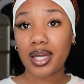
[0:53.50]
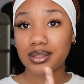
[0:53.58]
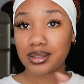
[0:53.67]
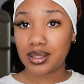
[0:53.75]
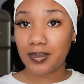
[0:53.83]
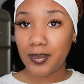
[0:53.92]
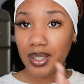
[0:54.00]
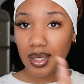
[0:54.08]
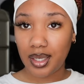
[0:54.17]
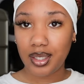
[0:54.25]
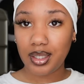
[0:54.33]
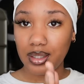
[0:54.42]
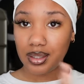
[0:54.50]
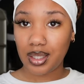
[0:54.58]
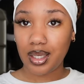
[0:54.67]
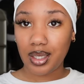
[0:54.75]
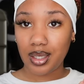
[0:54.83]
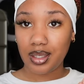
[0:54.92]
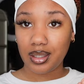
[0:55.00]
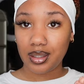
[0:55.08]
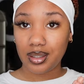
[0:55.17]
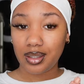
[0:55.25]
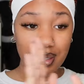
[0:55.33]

send me anything,